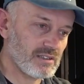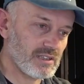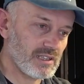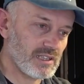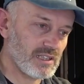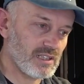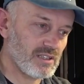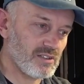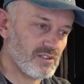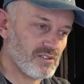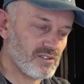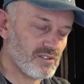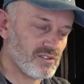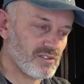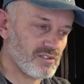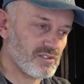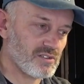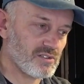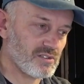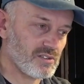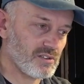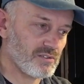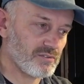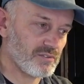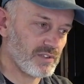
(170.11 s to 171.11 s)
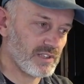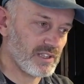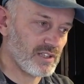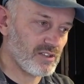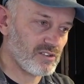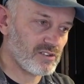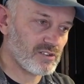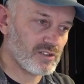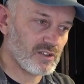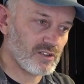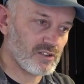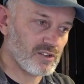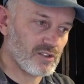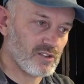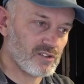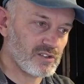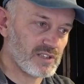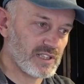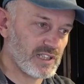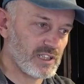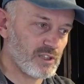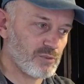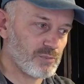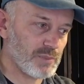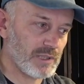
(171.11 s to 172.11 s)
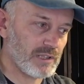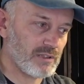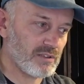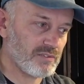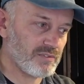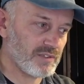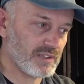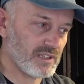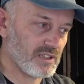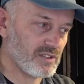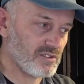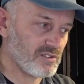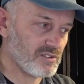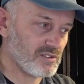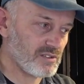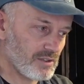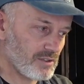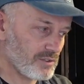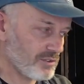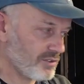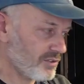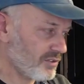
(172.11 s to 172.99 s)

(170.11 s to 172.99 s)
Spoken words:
is something that's got those kind of power figures.